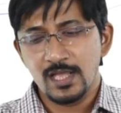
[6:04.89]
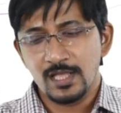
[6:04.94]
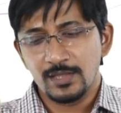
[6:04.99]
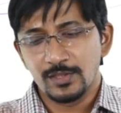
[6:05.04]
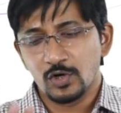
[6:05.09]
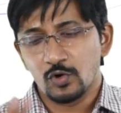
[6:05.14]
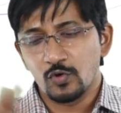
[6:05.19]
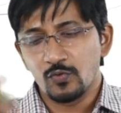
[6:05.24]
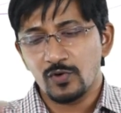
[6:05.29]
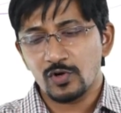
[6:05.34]

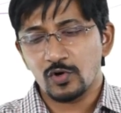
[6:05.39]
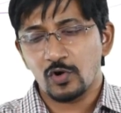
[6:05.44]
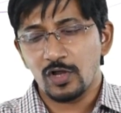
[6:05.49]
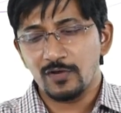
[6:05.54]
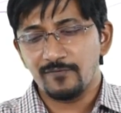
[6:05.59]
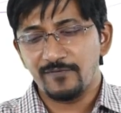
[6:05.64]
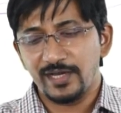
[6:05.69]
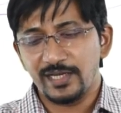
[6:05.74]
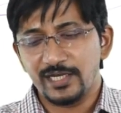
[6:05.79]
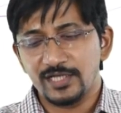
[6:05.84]
The
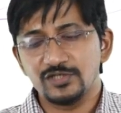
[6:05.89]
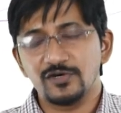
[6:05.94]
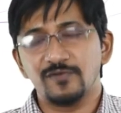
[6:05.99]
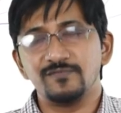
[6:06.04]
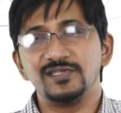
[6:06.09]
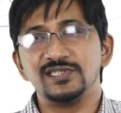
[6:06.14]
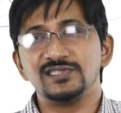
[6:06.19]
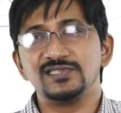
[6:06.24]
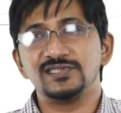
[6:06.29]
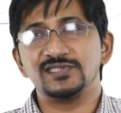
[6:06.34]
overall weightage of
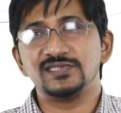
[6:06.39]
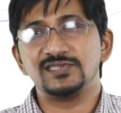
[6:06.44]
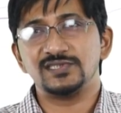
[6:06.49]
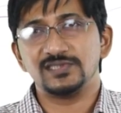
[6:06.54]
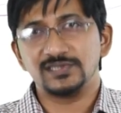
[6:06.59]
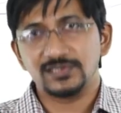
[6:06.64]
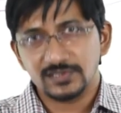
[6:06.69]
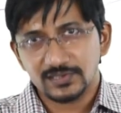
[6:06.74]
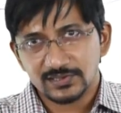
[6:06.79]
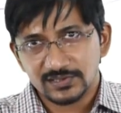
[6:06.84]
this
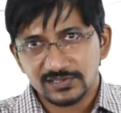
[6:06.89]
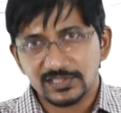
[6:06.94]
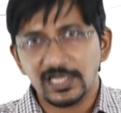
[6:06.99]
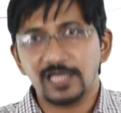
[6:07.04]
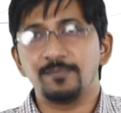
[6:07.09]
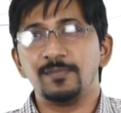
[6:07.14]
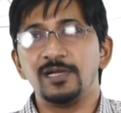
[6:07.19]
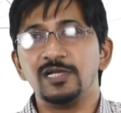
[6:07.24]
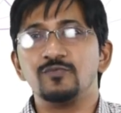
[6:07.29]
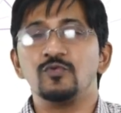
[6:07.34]

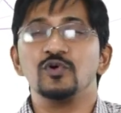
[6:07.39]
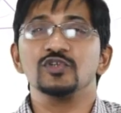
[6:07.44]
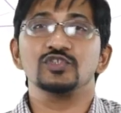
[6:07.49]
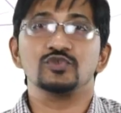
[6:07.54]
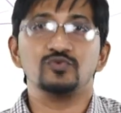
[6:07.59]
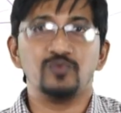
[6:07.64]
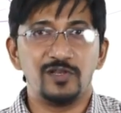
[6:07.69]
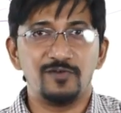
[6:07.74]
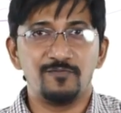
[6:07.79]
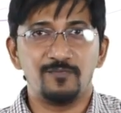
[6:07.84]
segment was
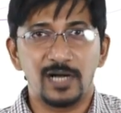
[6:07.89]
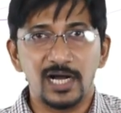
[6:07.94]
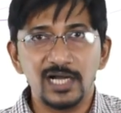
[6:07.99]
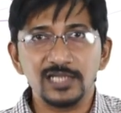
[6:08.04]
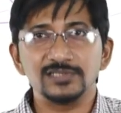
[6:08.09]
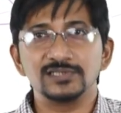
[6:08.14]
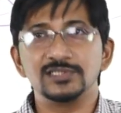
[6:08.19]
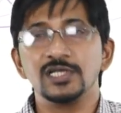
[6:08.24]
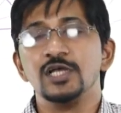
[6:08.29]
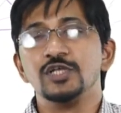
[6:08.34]
12
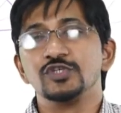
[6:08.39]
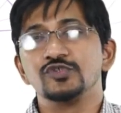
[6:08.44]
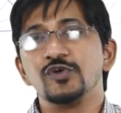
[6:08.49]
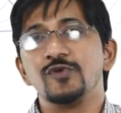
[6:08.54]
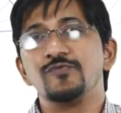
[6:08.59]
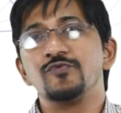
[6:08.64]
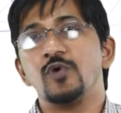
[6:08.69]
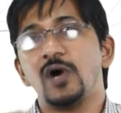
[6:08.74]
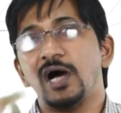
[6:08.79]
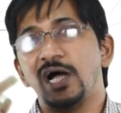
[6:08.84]
marks. So
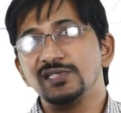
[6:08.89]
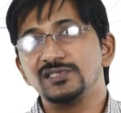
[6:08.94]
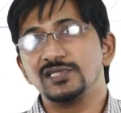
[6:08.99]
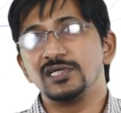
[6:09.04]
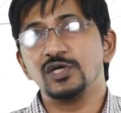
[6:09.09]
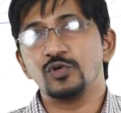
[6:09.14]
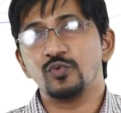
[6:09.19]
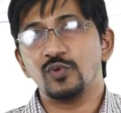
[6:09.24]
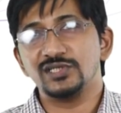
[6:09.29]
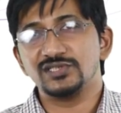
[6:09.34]
if you answered
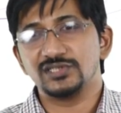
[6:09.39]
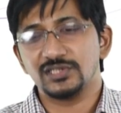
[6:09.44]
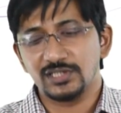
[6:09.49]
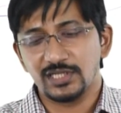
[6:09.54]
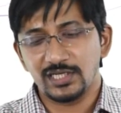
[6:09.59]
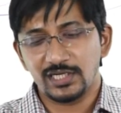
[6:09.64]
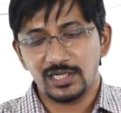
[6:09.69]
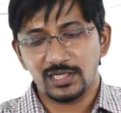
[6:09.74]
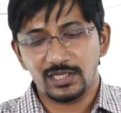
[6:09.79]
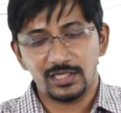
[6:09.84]
a question
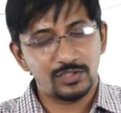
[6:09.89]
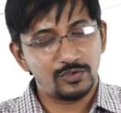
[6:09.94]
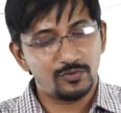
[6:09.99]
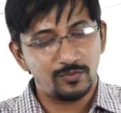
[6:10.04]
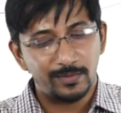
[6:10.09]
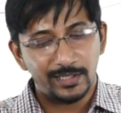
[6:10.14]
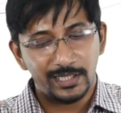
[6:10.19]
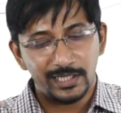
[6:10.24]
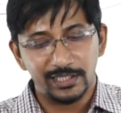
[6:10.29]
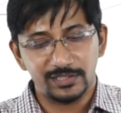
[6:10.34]
correctly, you will
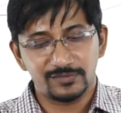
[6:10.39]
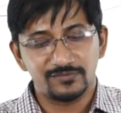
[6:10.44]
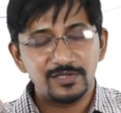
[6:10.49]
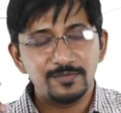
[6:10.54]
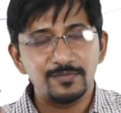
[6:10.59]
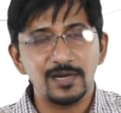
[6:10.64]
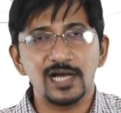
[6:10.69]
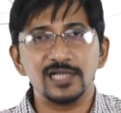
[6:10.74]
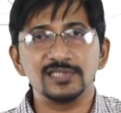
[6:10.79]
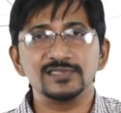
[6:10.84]
be getting 3
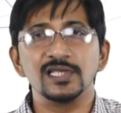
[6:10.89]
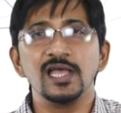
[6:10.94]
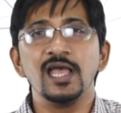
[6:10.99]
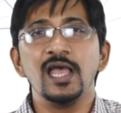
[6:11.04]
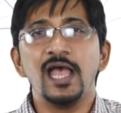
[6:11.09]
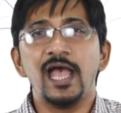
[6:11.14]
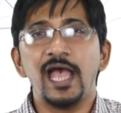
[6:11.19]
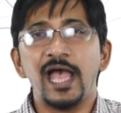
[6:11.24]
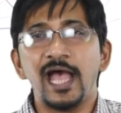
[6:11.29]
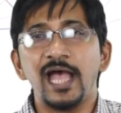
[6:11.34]
marks,
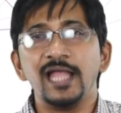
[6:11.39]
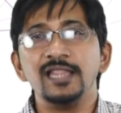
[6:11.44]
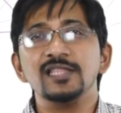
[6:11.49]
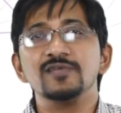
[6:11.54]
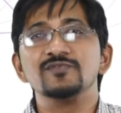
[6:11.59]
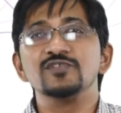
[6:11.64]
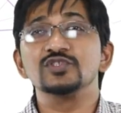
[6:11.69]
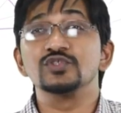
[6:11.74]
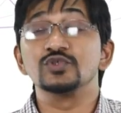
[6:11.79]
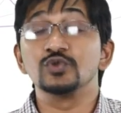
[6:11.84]
and there
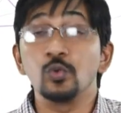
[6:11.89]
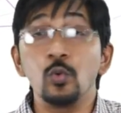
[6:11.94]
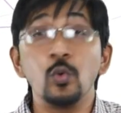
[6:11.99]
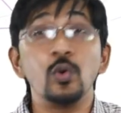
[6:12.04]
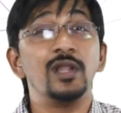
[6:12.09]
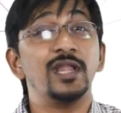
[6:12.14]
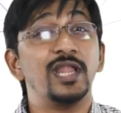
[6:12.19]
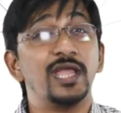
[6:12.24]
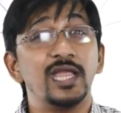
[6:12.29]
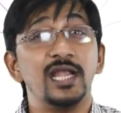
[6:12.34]
was no
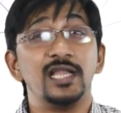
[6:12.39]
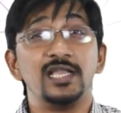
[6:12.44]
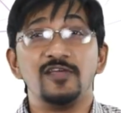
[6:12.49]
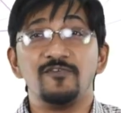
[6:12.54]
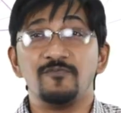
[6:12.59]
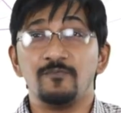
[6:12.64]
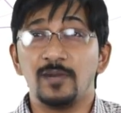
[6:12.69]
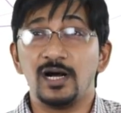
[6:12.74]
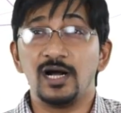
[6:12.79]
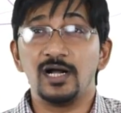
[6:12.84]

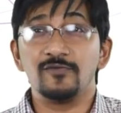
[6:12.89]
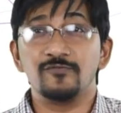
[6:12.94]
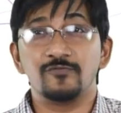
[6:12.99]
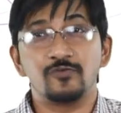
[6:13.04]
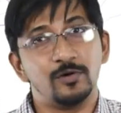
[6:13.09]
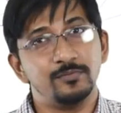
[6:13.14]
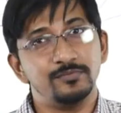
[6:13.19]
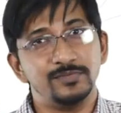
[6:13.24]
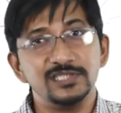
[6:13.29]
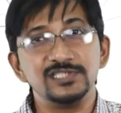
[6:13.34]
negative mark
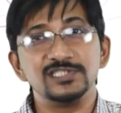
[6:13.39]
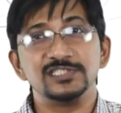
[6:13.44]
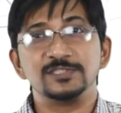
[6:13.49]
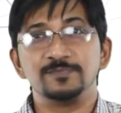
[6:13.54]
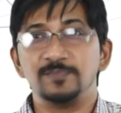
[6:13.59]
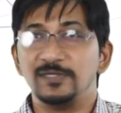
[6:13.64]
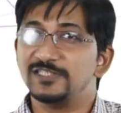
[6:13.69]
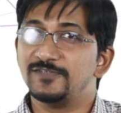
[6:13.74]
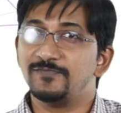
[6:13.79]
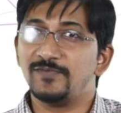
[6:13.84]
from this
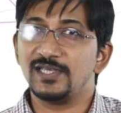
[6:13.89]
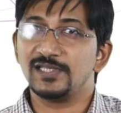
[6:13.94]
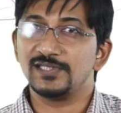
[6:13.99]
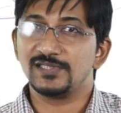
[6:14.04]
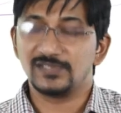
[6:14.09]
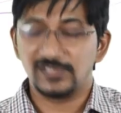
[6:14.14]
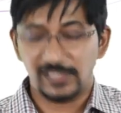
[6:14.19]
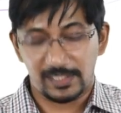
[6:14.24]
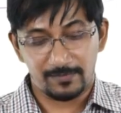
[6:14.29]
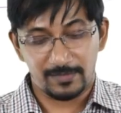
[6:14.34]
specific
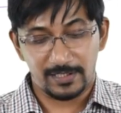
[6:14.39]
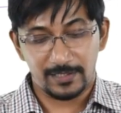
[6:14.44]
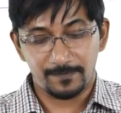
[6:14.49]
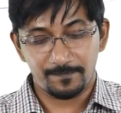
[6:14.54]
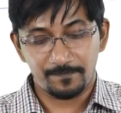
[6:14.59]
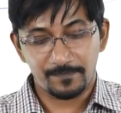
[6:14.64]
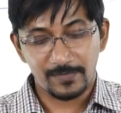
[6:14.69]
segment.